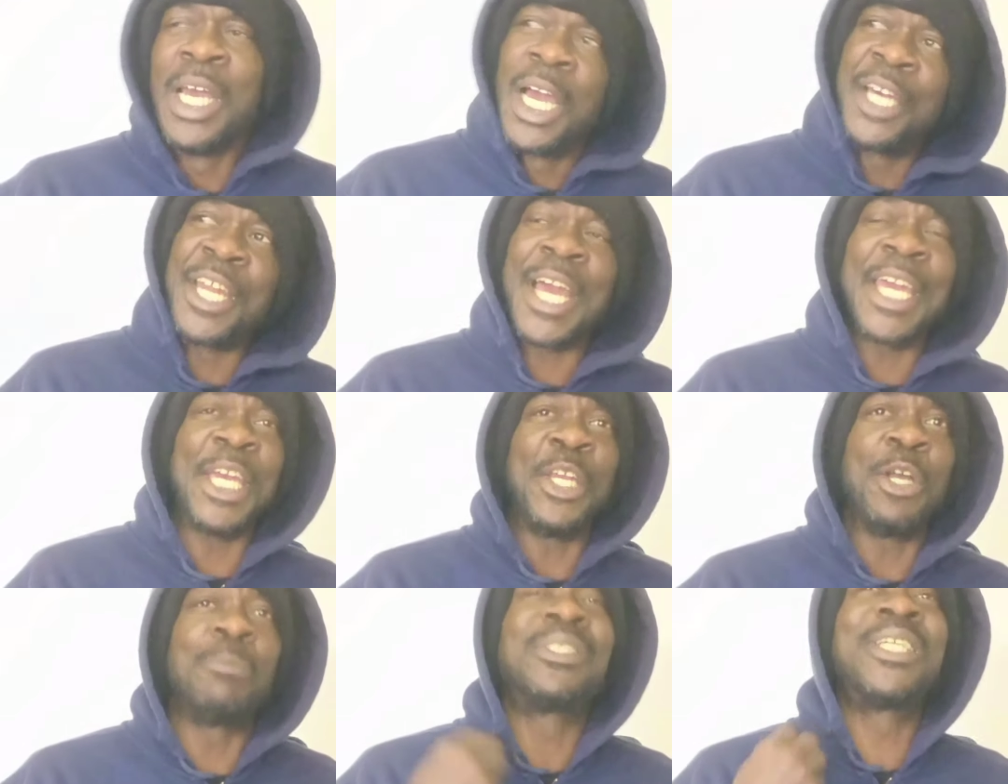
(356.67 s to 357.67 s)
and I
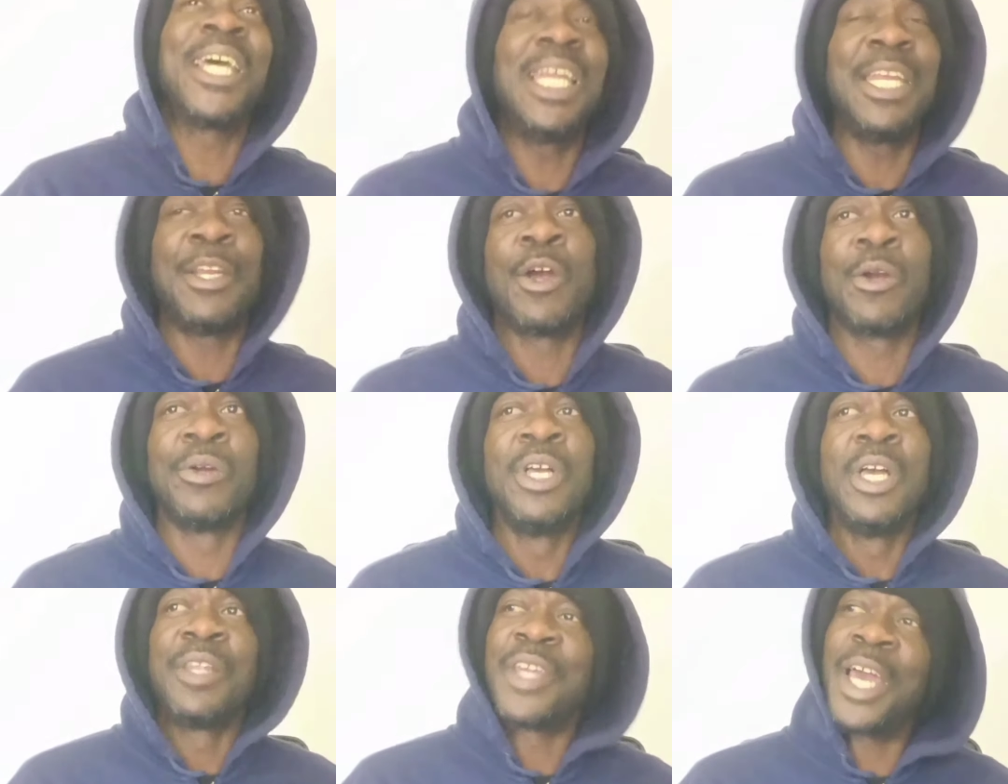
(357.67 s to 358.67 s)
end up telling her
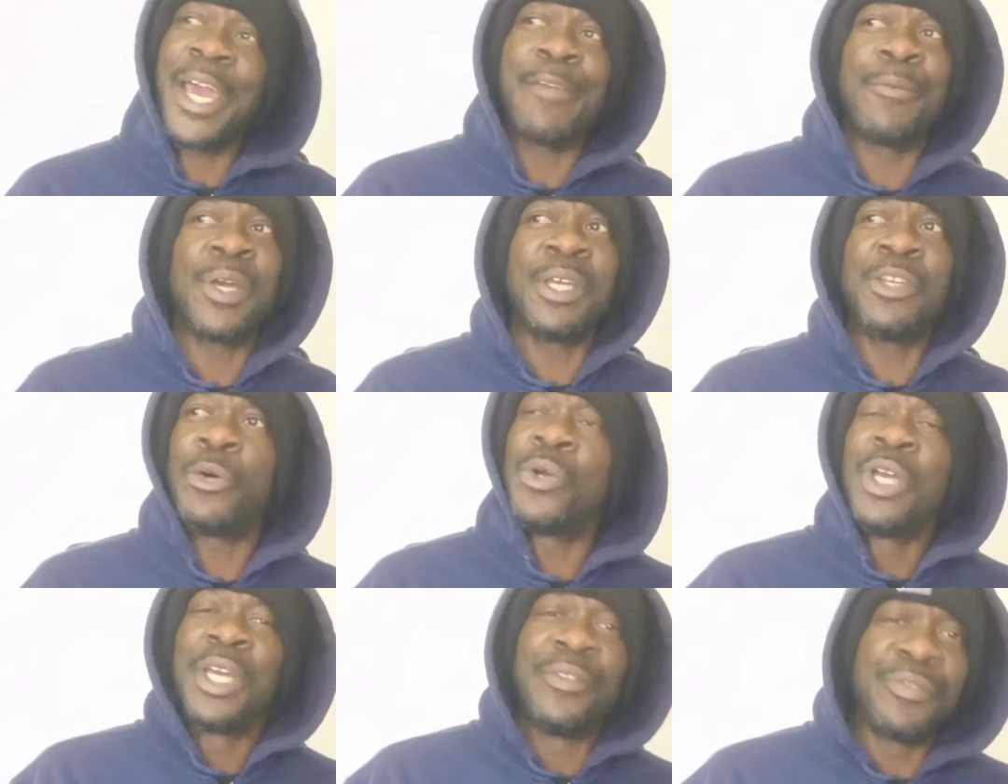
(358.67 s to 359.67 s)
that, hey, man, you know,
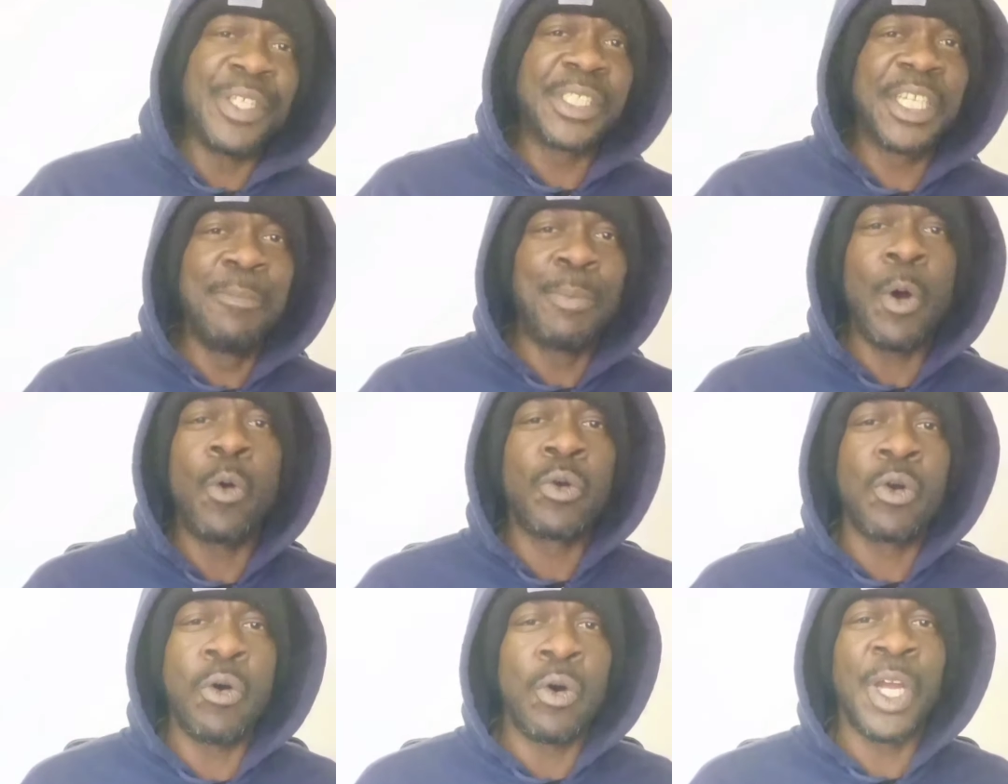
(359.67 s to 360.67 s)
if this keep on
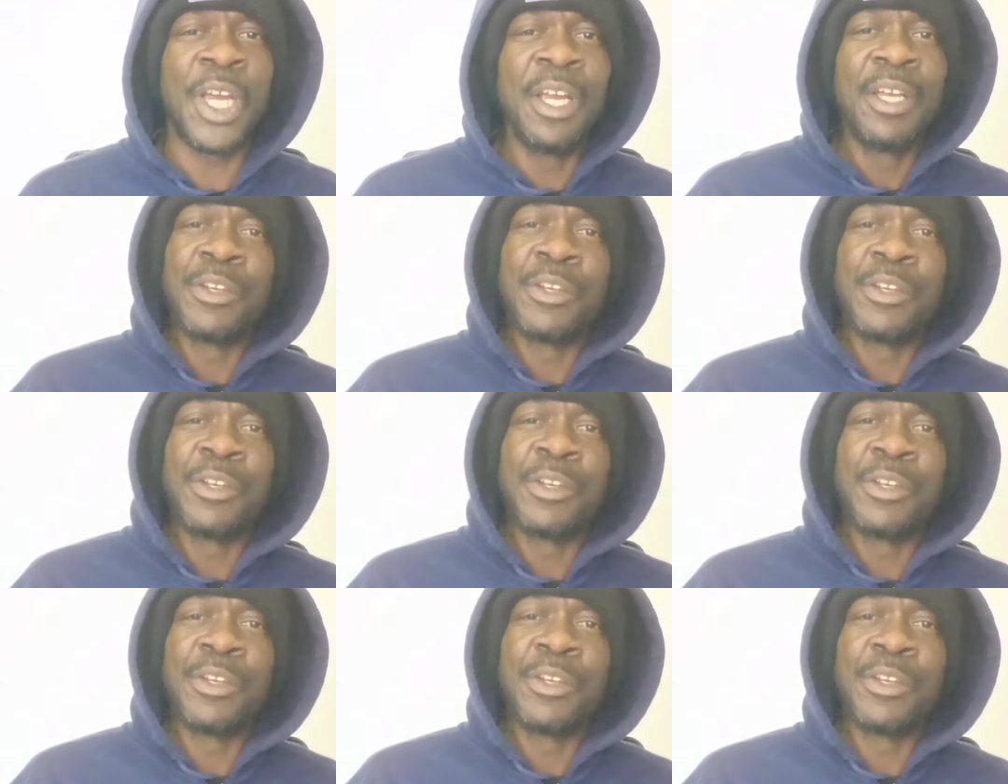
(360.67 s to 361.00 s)
going,